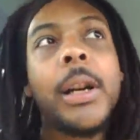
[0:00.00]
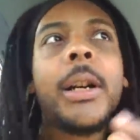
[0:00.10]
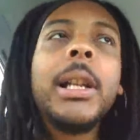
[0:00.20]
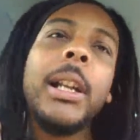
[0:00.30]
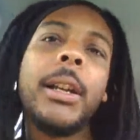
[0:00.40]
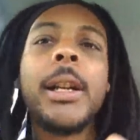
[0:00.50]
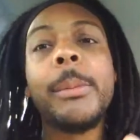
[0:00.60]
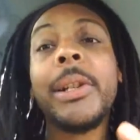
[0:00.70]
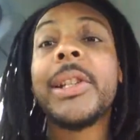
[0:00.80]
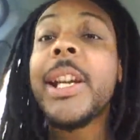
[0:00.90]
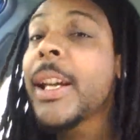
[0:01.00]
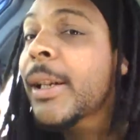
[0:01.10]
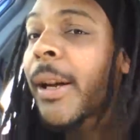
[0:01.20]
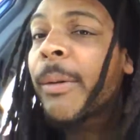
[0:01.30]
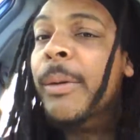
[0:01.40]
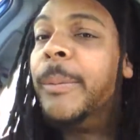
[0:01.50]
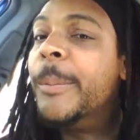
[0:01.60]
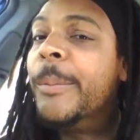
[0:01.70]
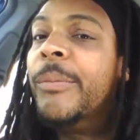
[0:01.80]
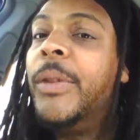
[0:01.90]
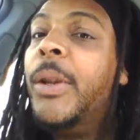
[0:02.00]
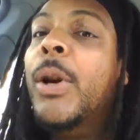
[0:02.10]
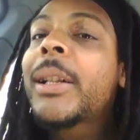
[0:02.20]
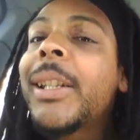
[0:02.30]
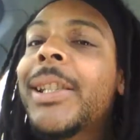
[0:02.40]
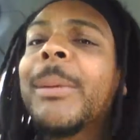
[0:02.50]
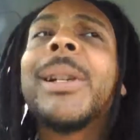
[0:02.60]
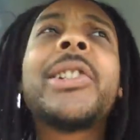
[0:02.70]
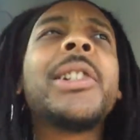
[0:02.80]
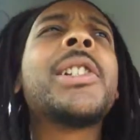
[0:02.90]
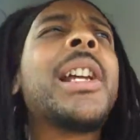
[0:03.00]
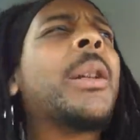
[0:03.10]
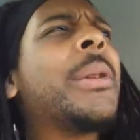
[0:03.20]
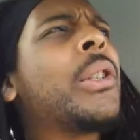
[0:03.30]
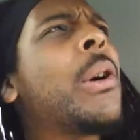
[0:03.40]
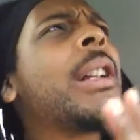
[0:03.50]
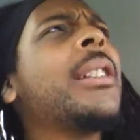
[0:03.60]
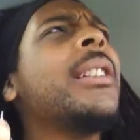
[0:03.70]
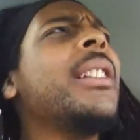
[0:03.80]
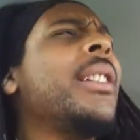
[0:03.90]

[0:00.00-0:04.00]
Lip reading: and all that. I'm just saying though, I think some of this shit is hella retarded.